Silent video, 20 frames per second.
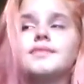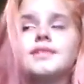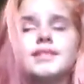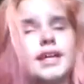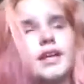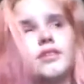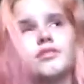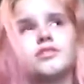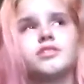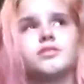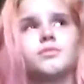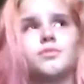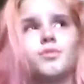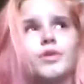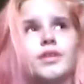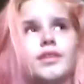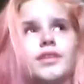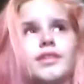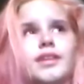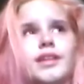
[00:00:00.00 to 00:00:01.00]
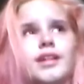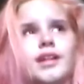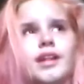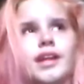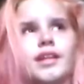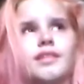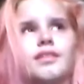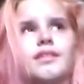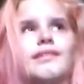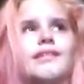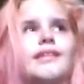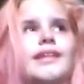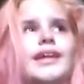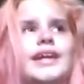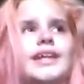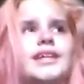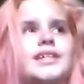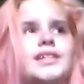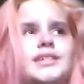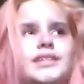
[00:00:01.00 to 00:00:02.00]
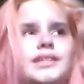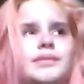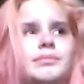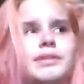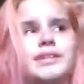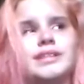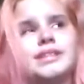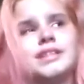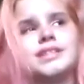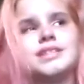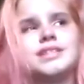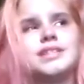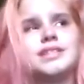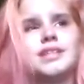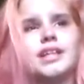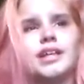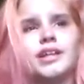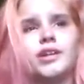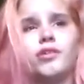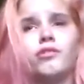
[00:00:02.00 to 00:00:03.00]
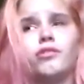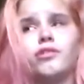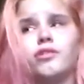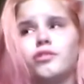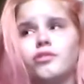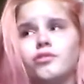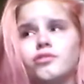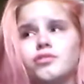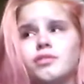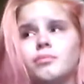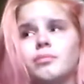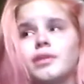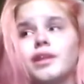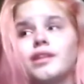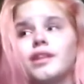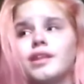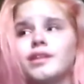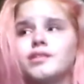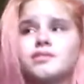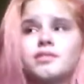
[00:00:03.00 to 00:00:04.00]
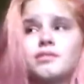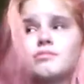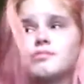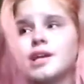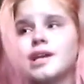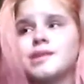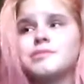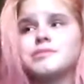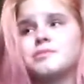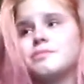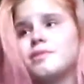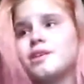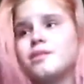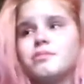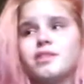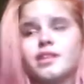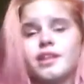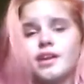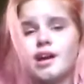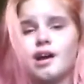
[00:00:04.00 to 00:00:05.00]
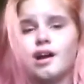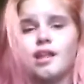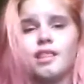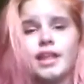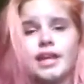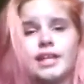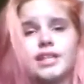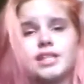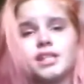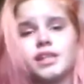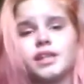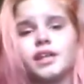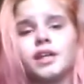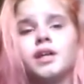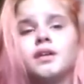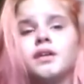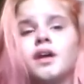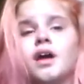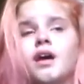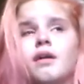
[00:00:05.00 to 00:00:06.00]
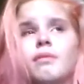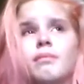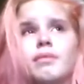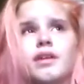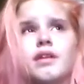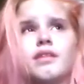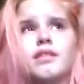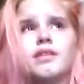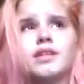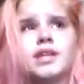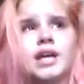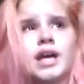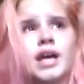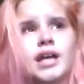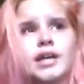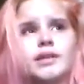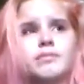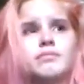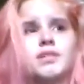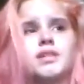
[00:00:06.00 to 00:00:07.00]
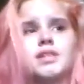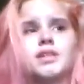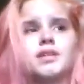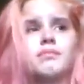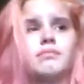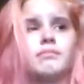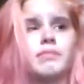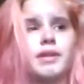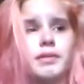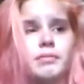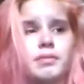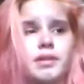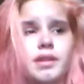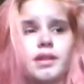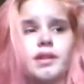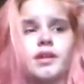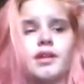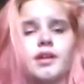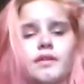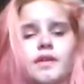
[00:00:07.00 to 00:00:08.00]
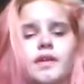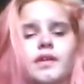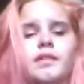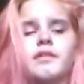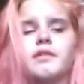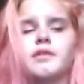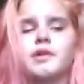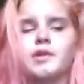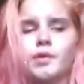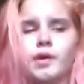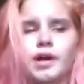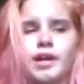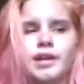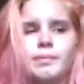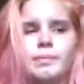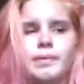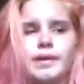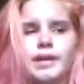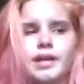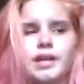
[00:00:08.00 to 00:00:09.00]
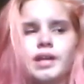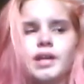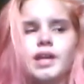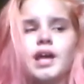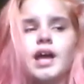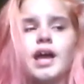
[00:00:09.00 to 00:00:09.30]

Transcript: tell someone that like they're lazy because they don't do something. Like sometimes maybe they are lazy, but other times maybe they're going through quite a bit.